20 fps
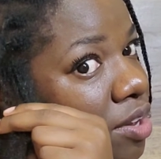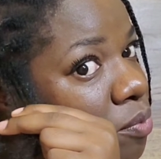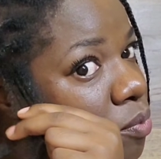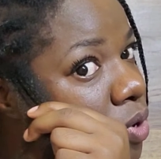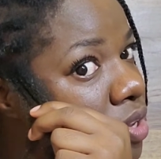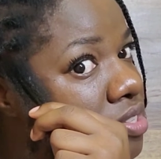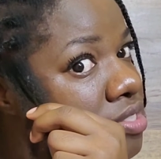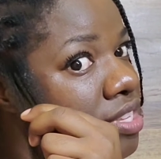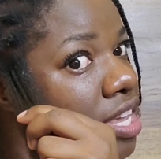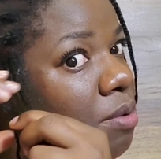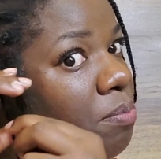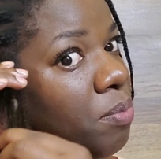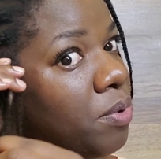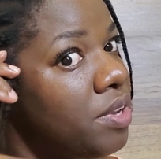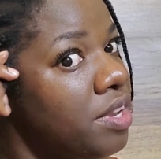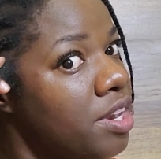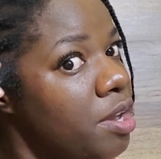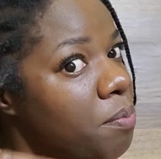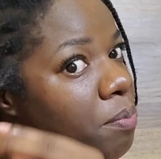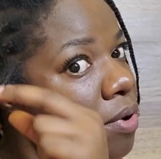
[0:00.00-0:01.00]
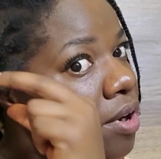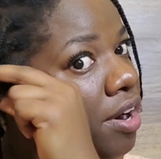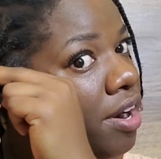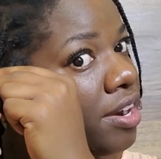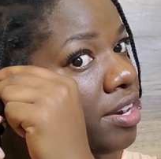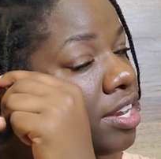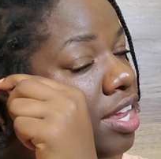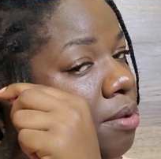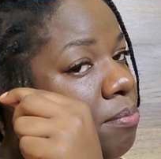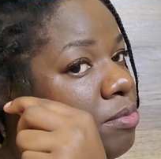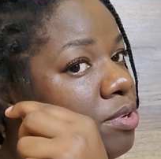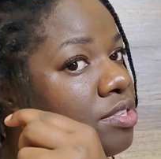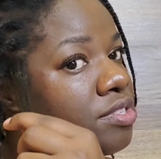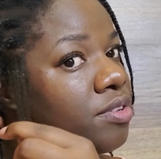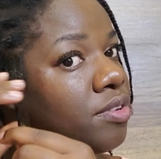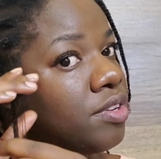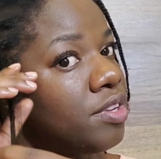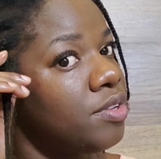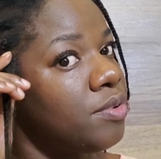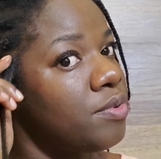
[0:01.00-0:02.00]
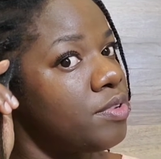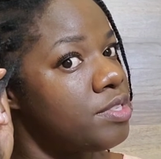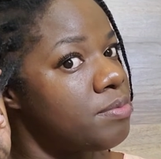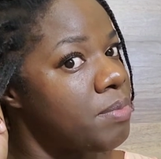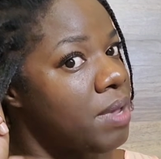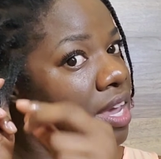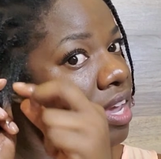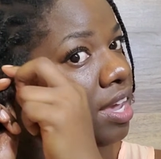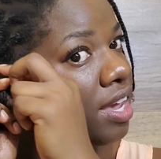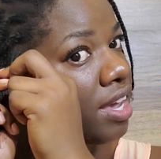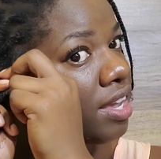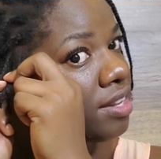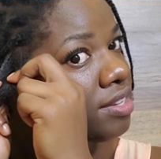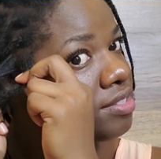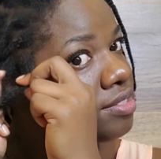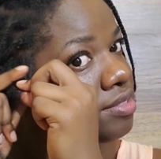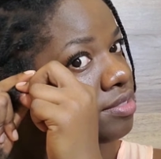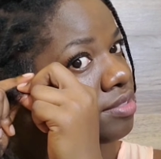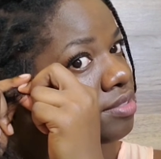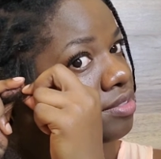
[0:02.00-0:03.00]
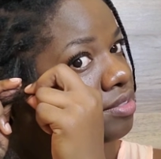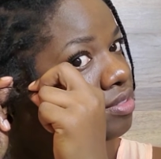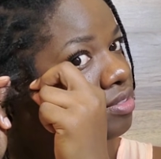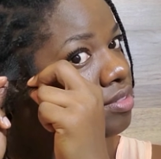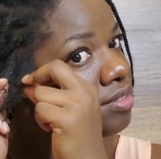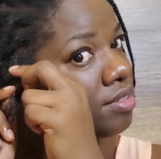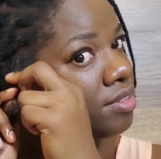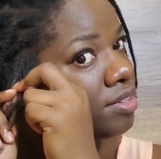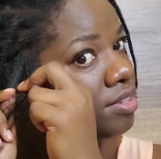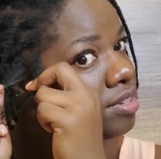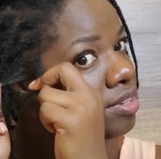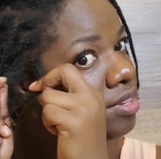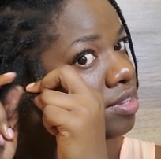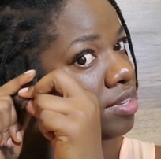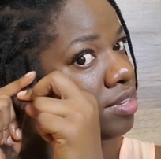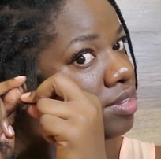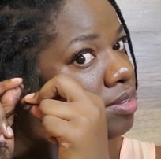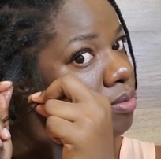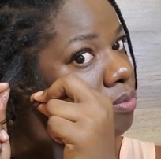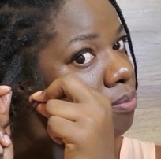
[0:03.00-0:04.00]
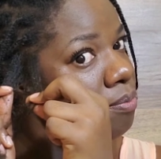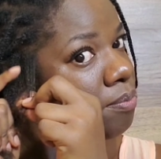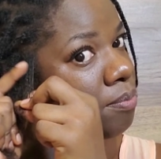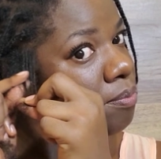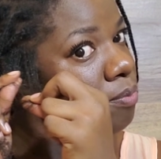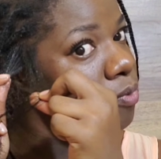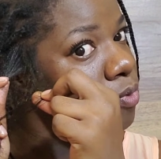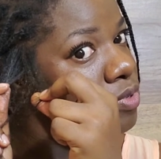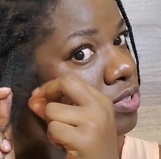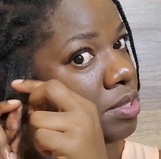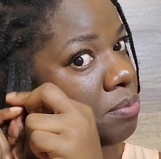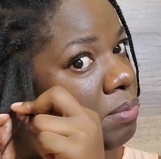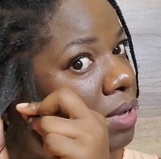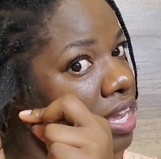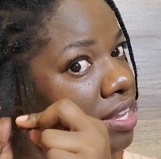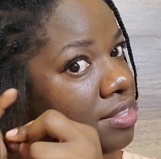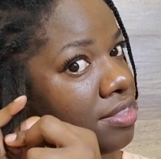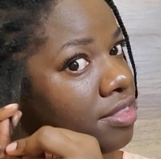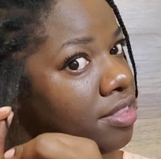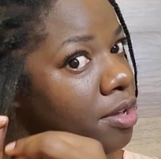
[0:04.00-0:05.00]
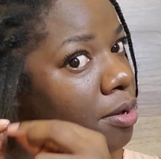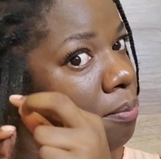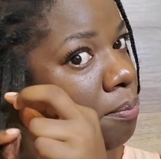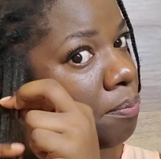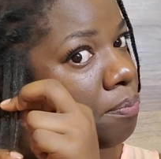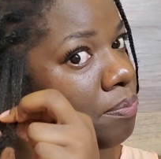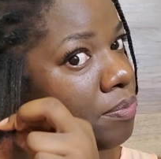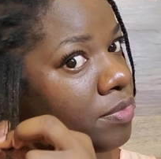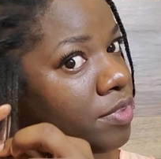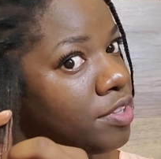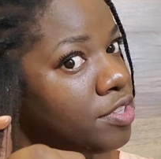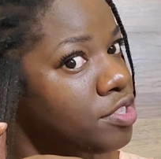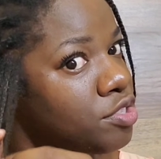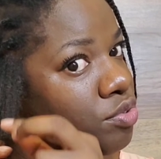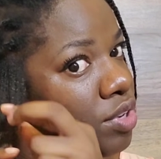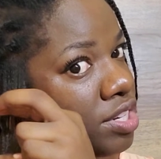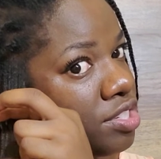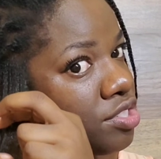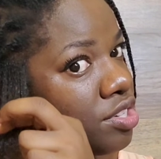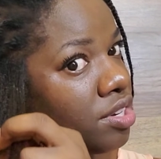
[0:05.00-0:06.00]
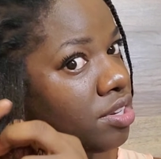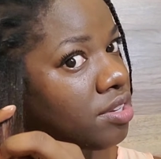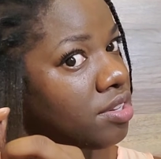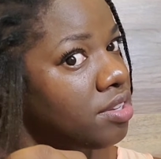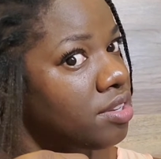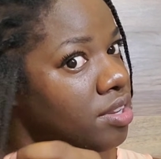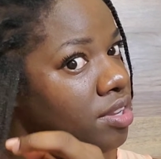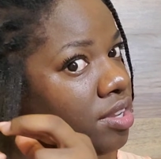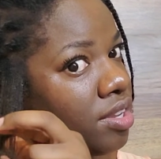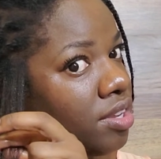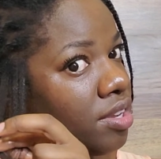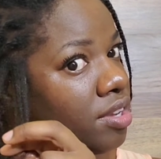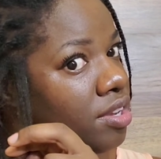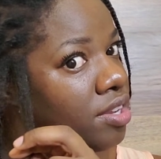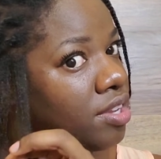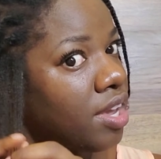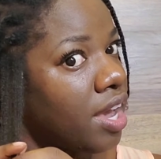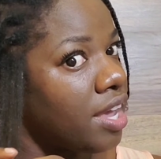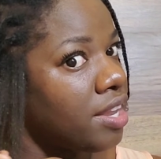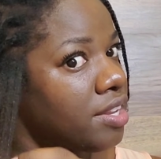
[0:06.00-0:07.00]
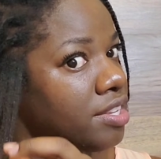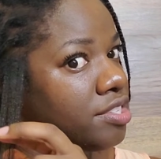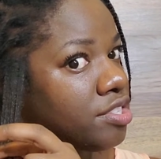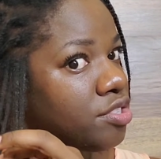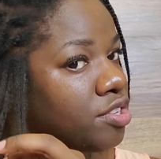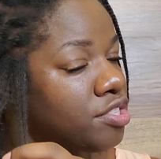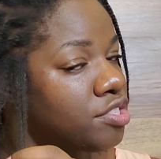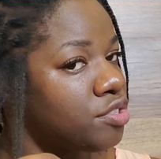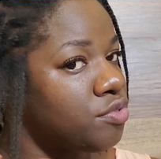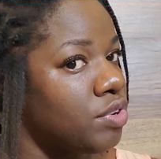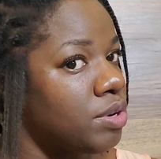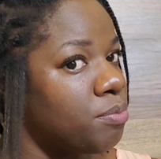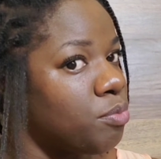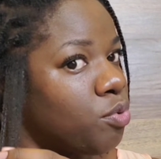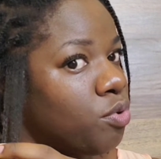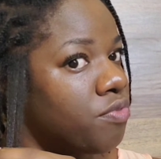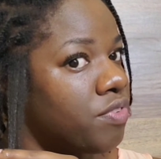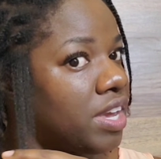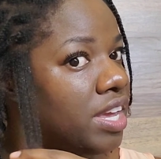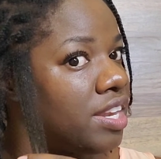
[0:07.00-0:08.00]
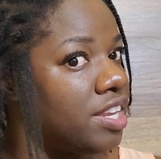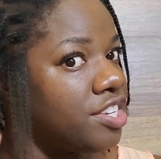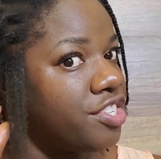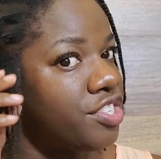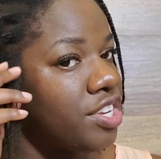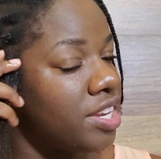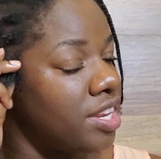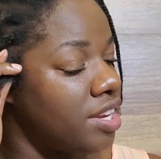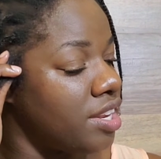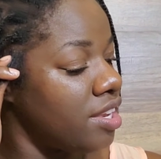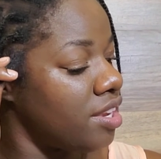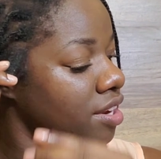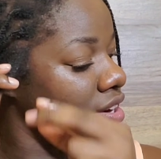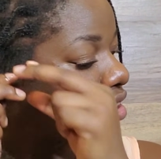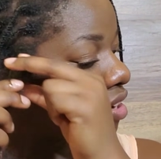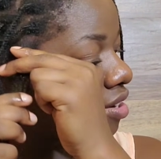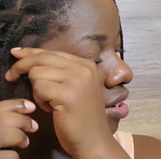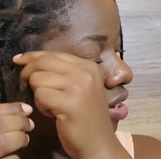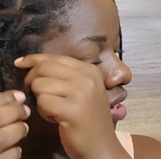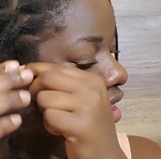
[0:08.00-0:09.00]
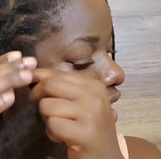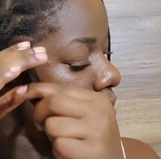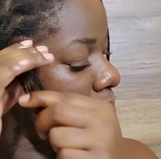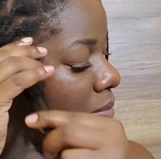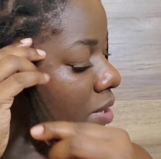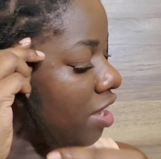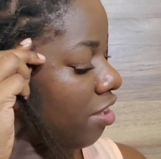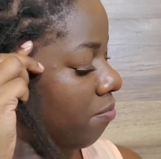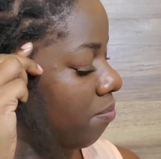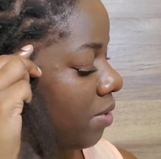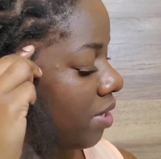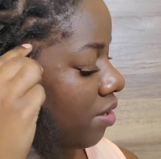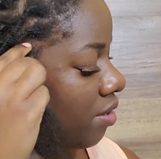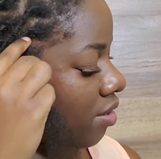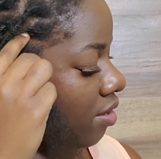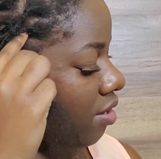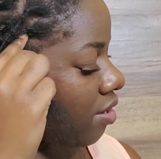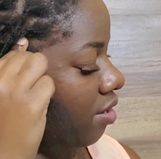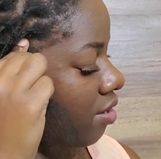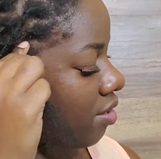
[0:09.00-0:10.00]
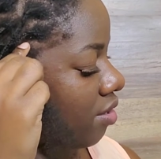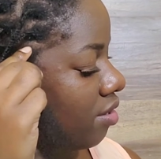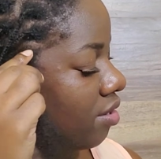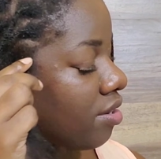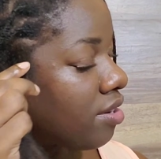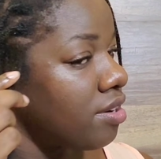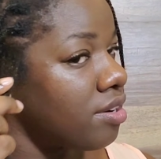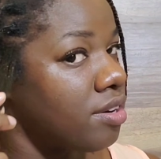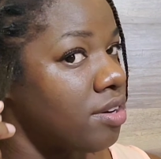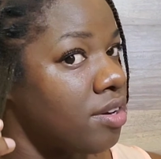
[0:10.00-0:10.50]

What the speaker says: And once I pull it apart, I'm just going to use my hand, mostly my thumb, to stretch it. And this is just to remove any shedded hair that may have been there.